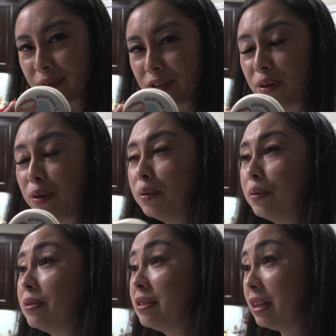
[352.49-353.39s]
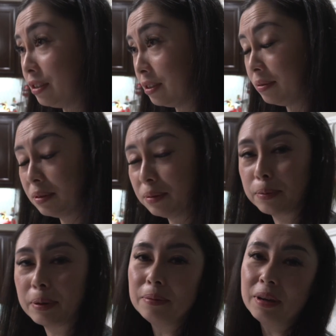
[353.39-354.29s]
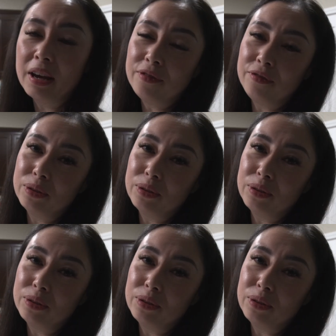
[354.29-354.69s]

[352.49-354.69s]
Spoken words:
So stay tuned. We'll probably have